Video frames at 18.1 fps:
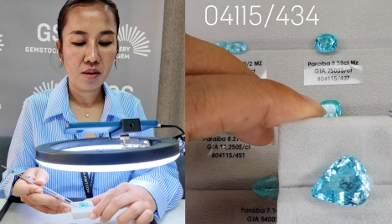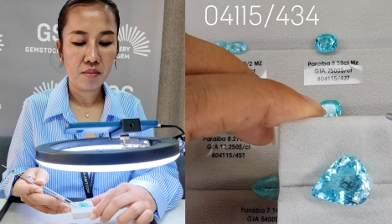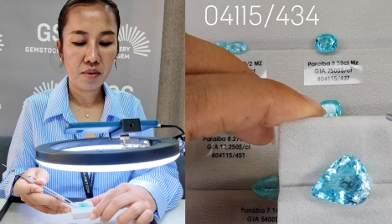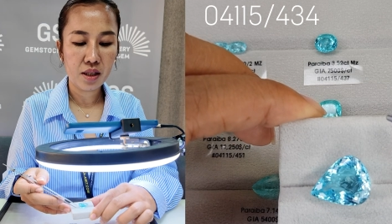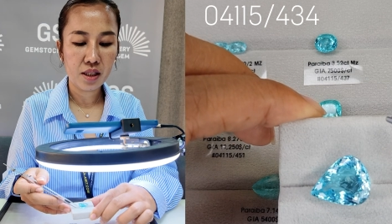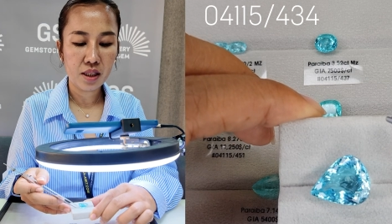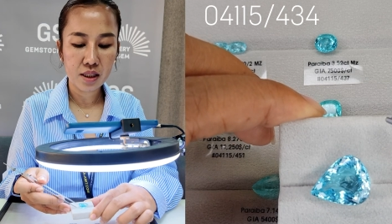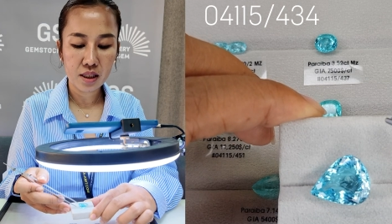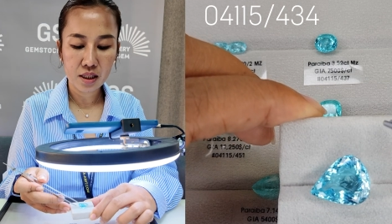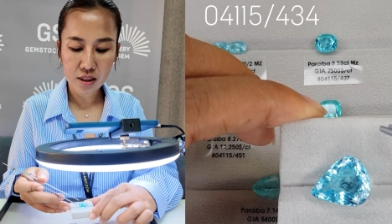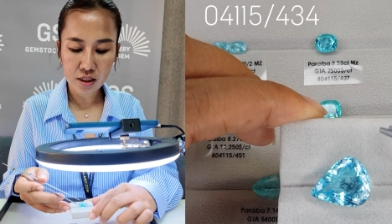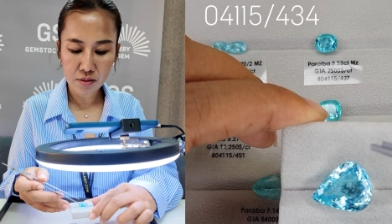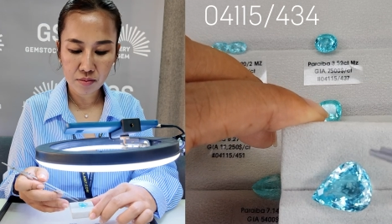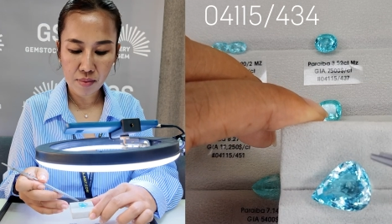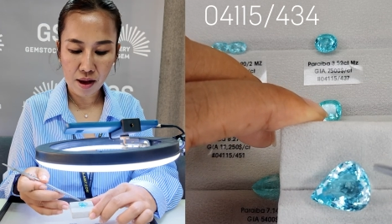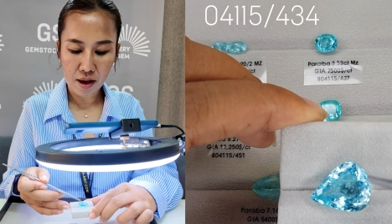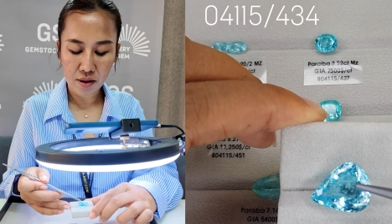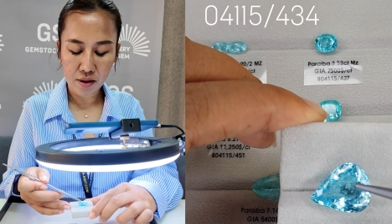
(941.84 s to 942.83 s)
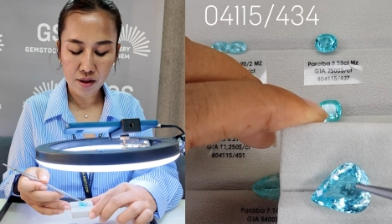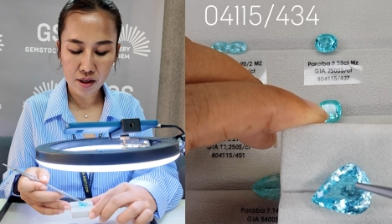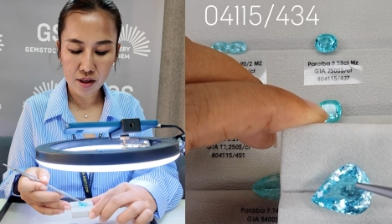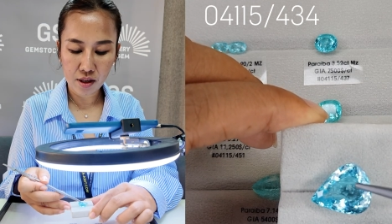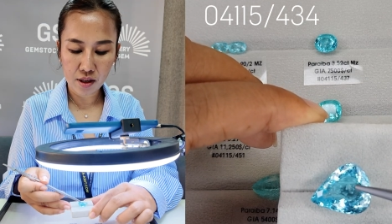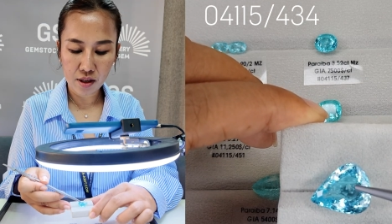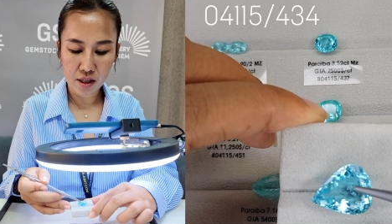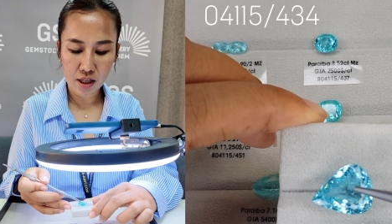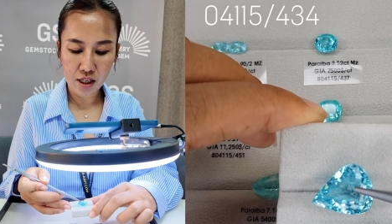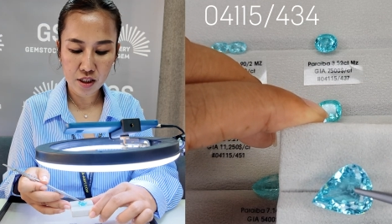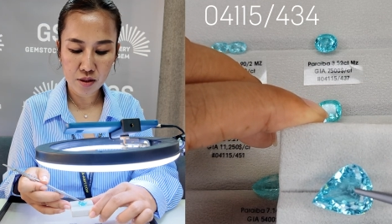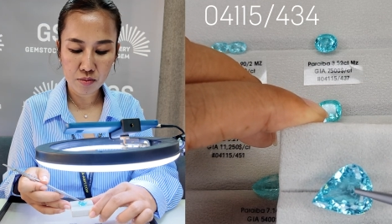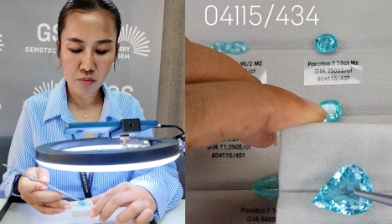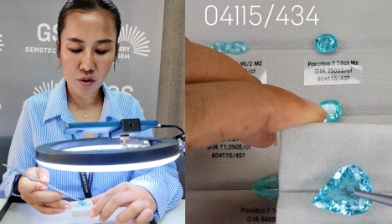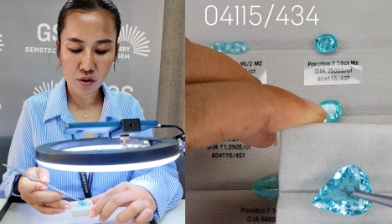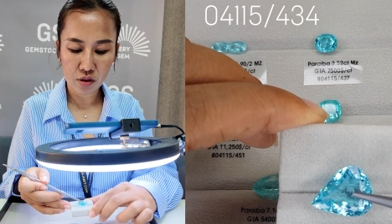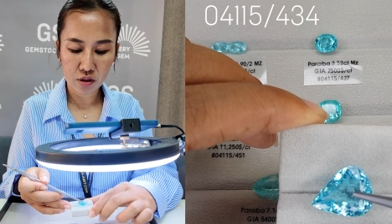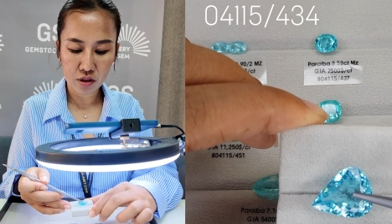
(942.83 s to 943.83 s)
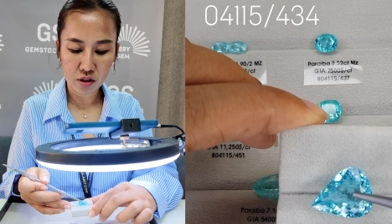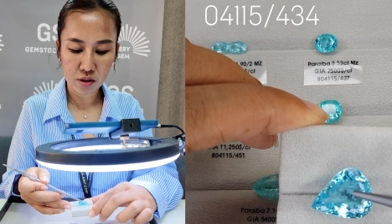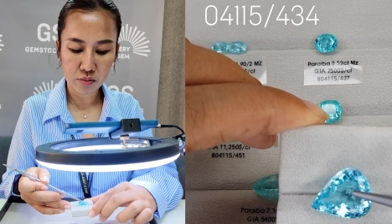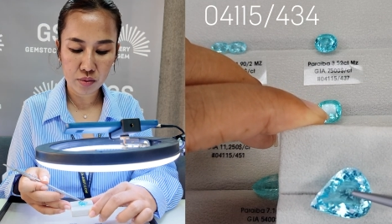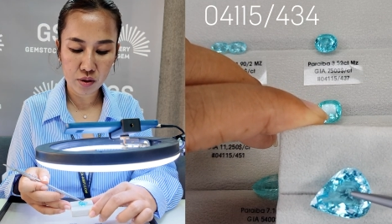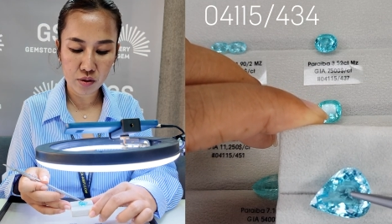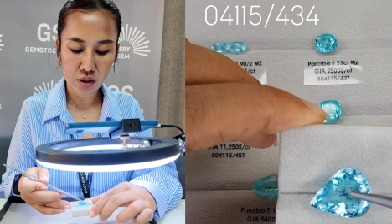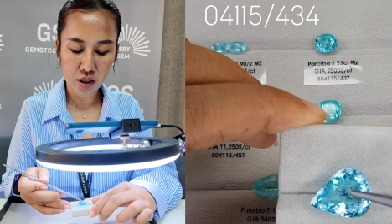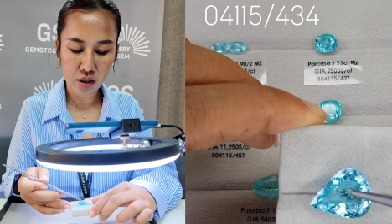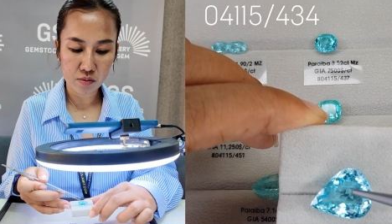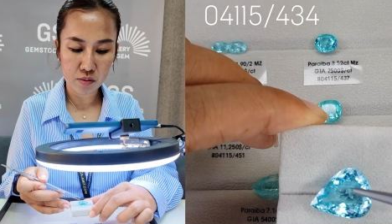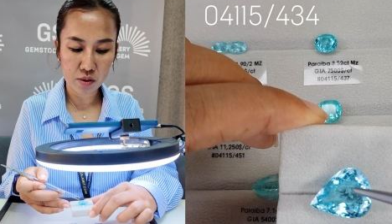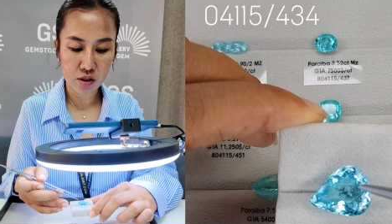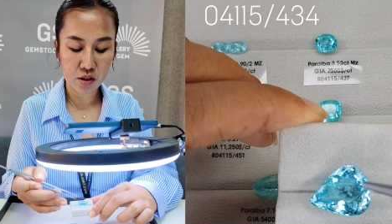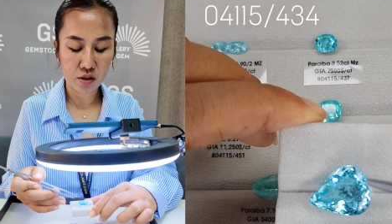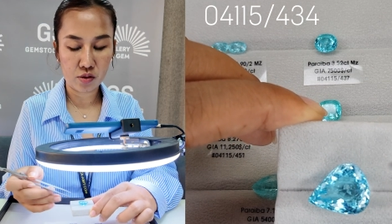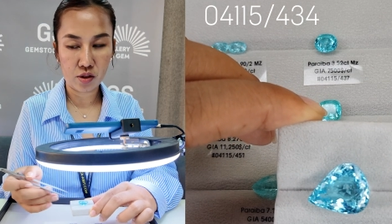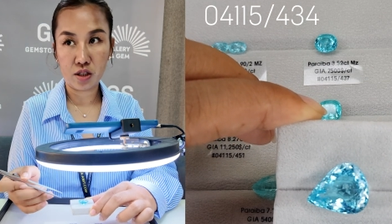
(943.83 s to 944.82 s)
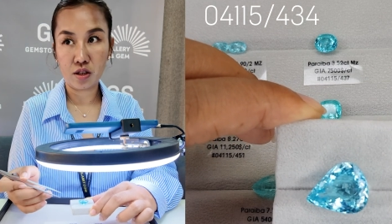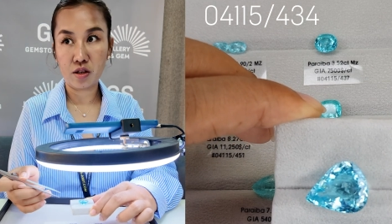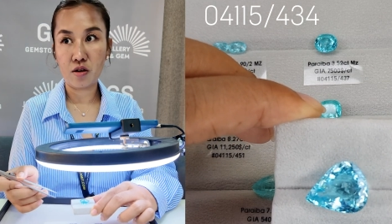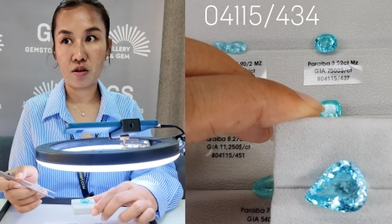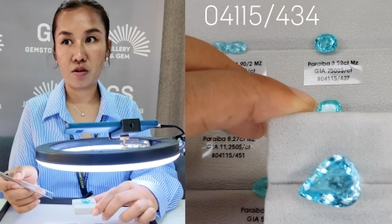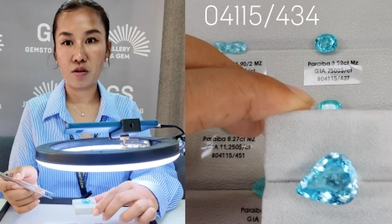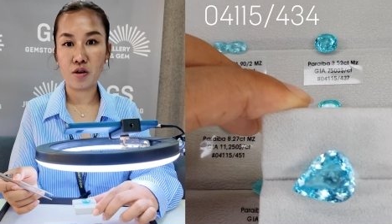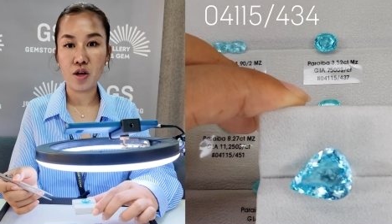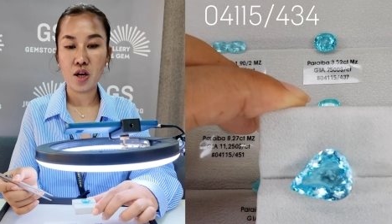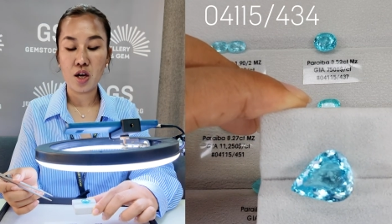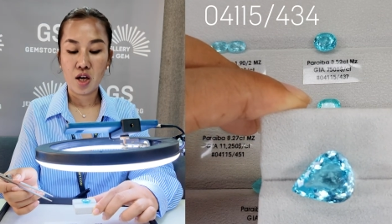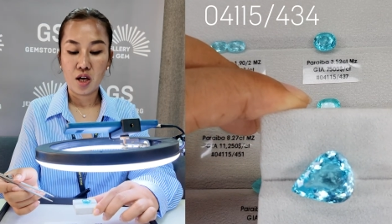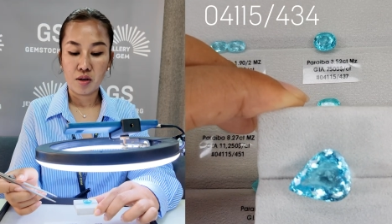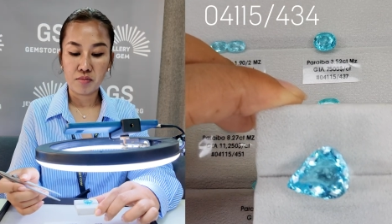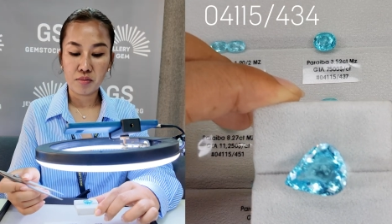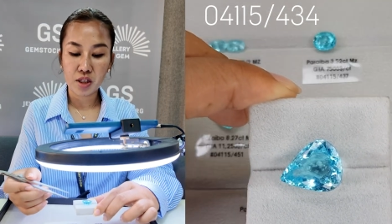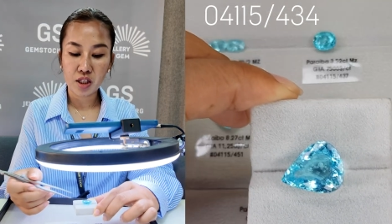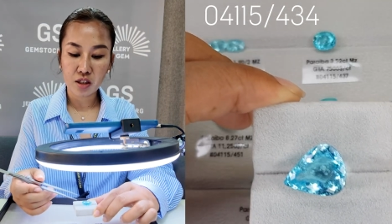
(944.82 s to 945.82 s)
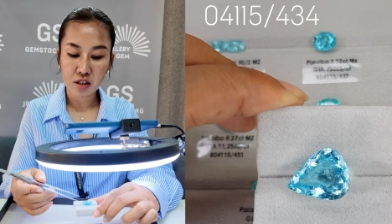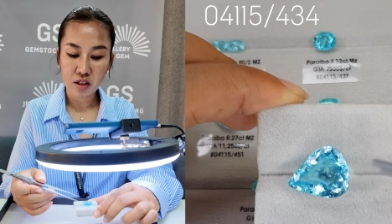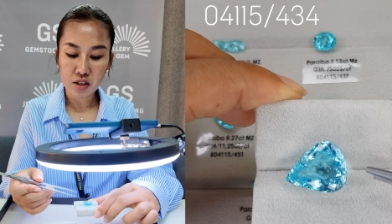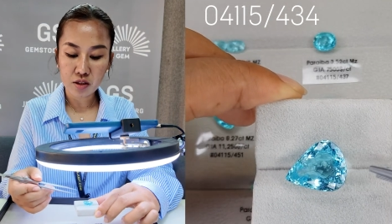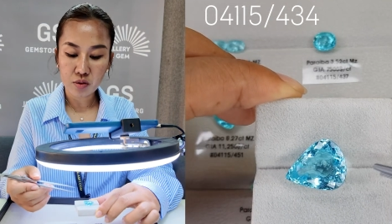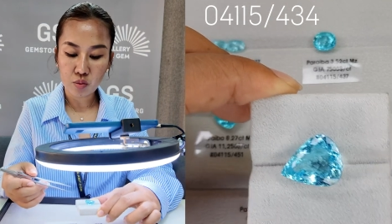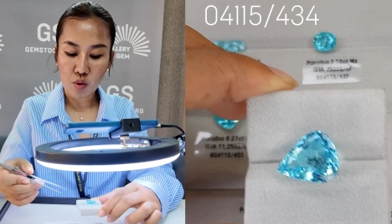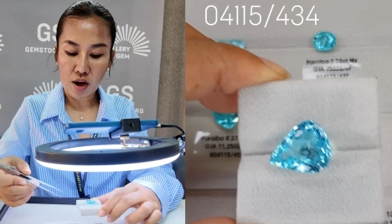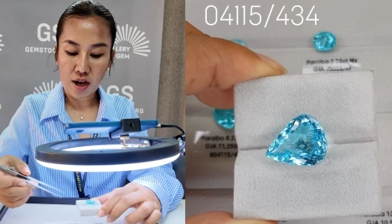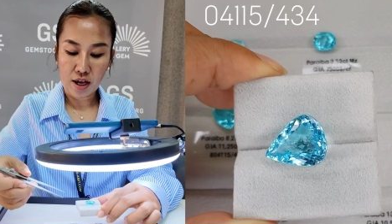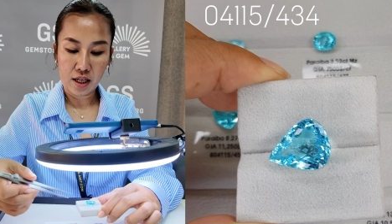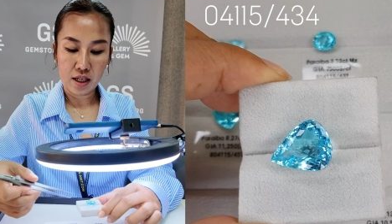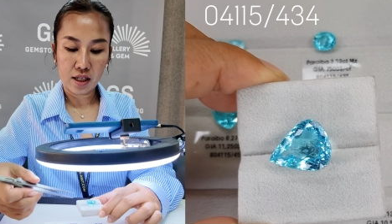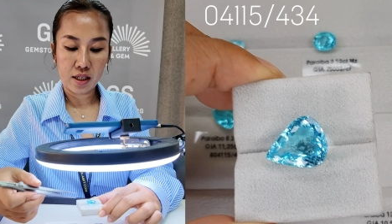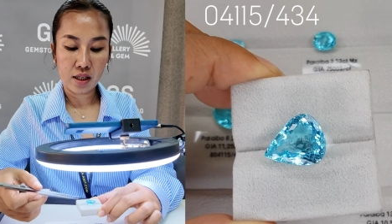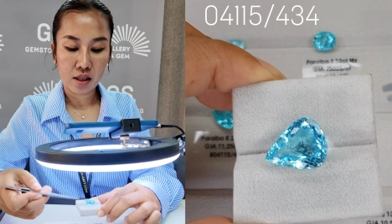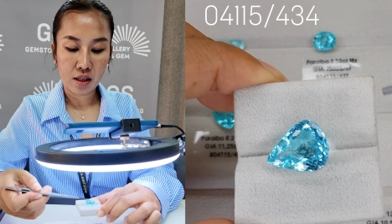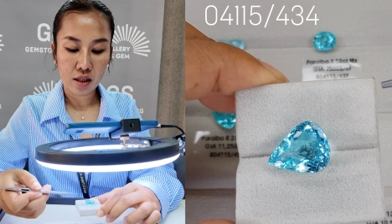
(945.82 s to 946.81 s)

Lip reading: but it doesn't bother the beauty of the stone at all. Because why?